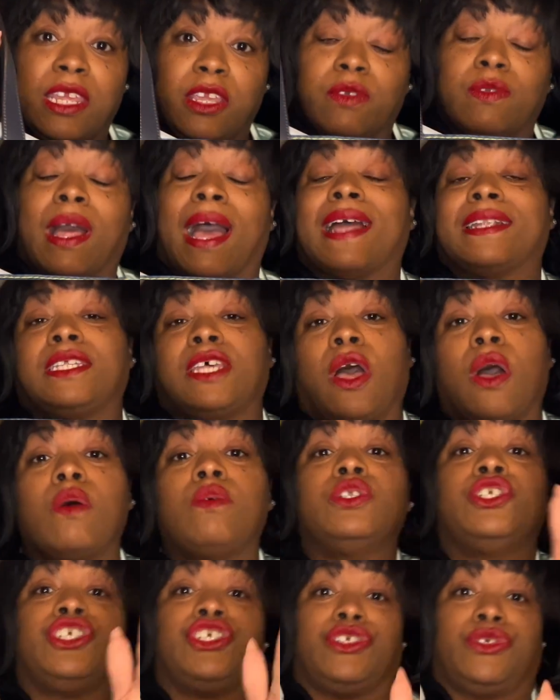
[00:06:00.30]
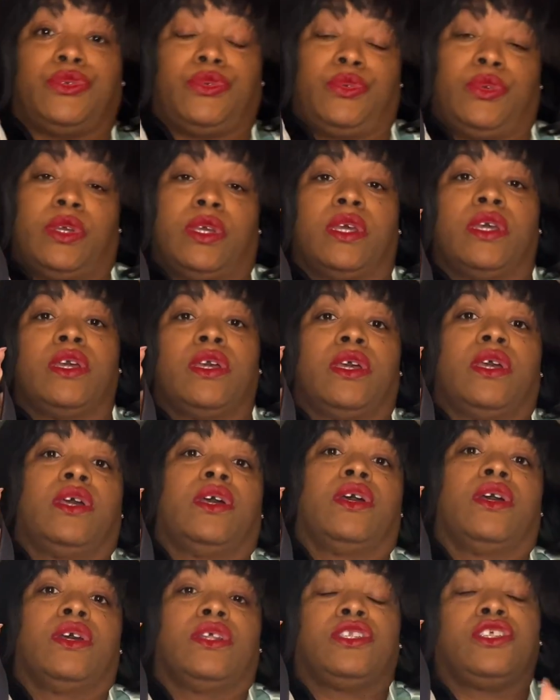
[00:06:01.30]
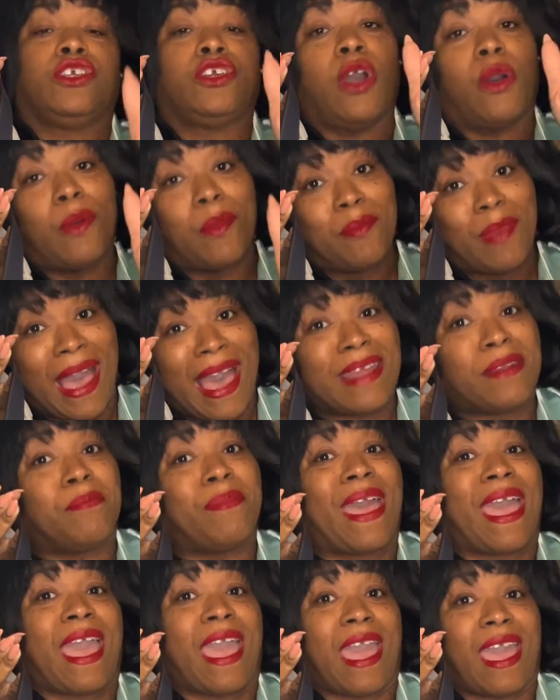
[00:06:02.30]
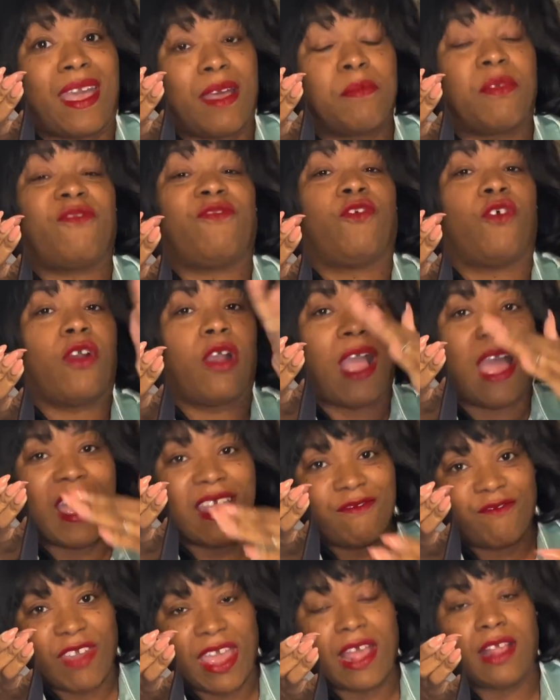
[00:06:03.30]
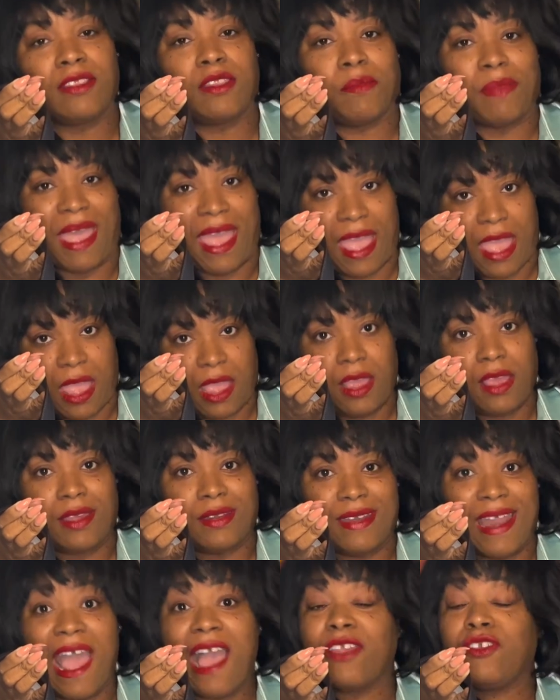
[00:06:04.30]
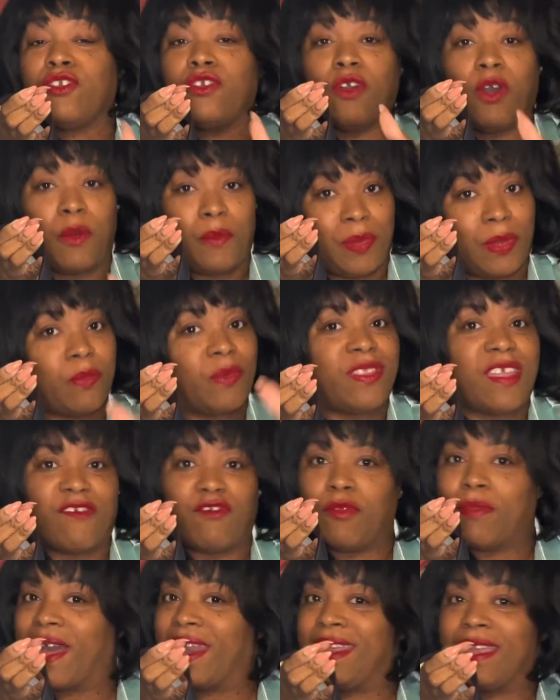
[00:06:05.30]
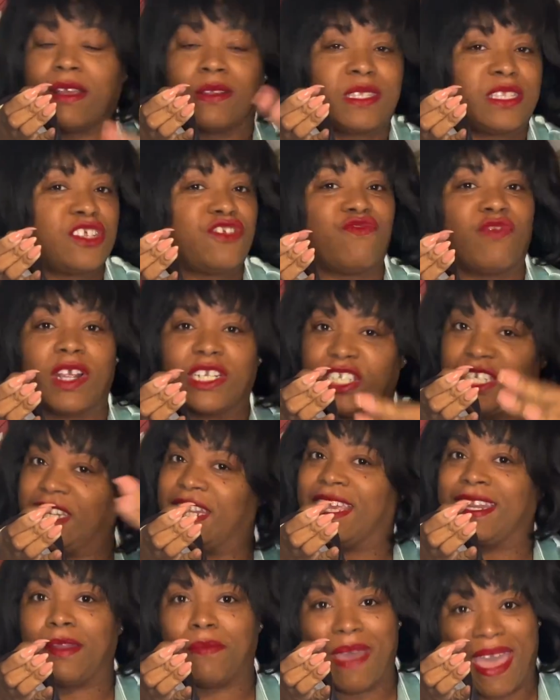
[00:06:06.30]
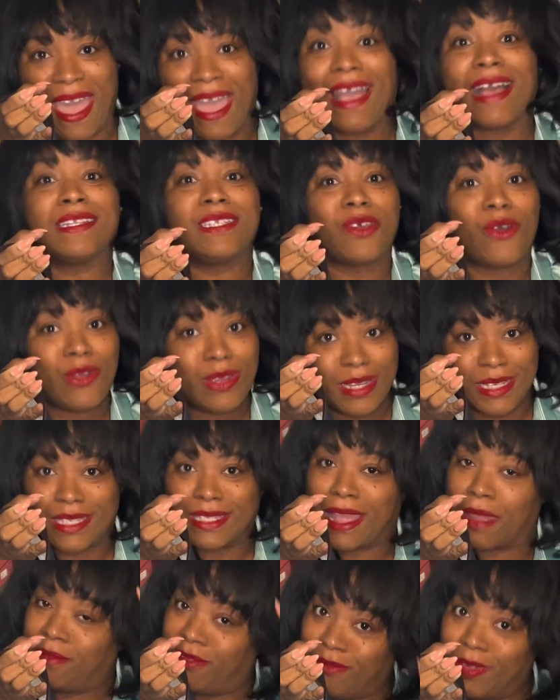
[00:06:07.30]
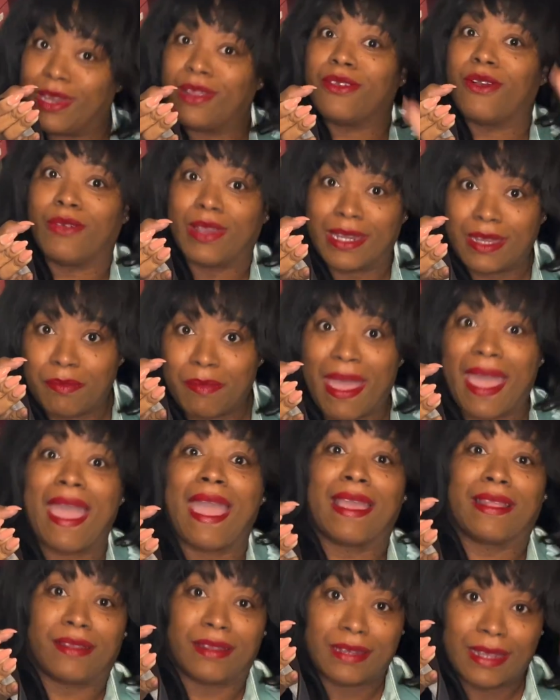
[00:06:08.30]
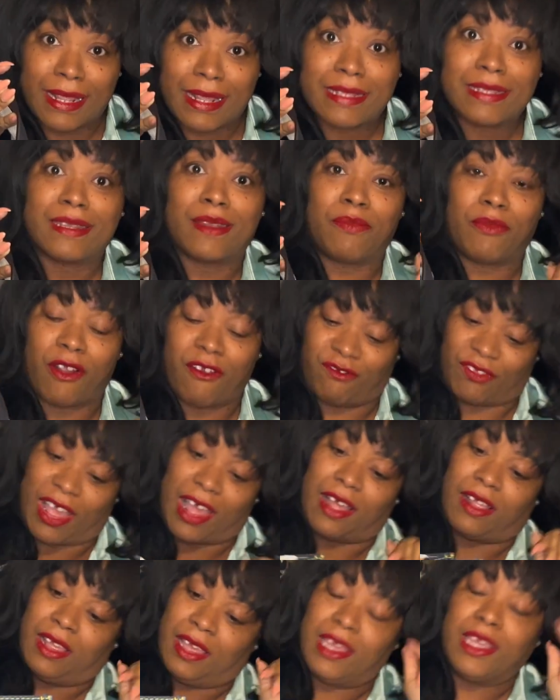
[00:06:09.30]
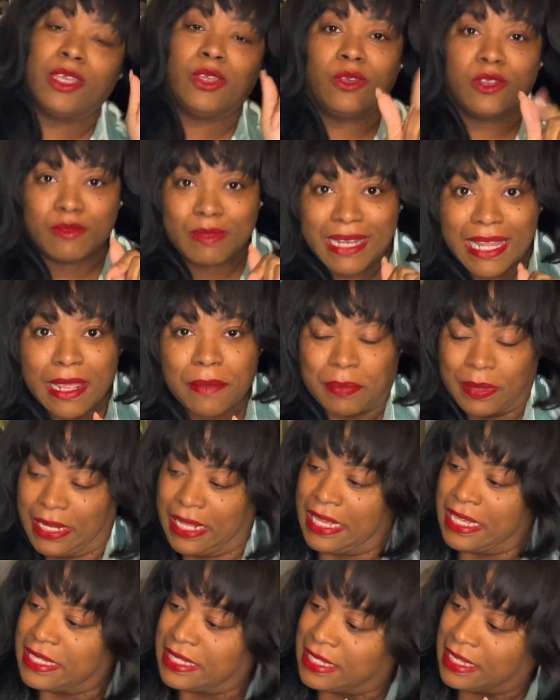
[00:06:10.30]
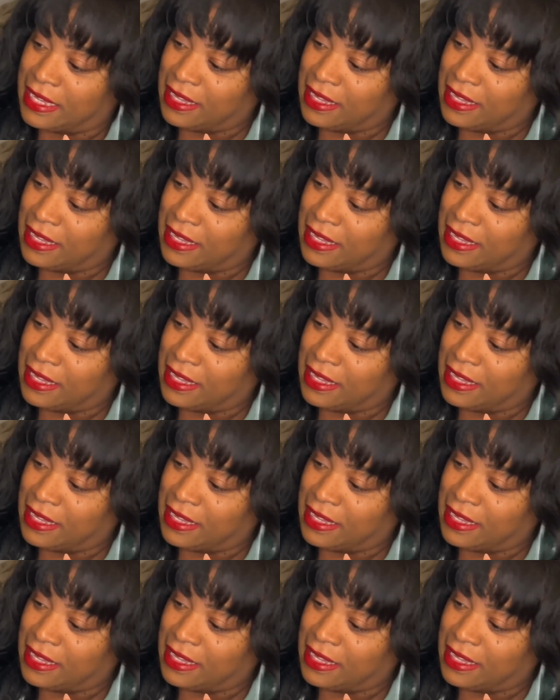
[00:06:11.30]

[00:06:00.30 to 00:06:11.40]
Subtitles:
you, I told you to go and buy the bag before I unveiled the bag. Now you're gonna be with everybody else that's rushing to get the bag. I told you to stop the video and go get the bag. The link is in the profile. Use my link, please.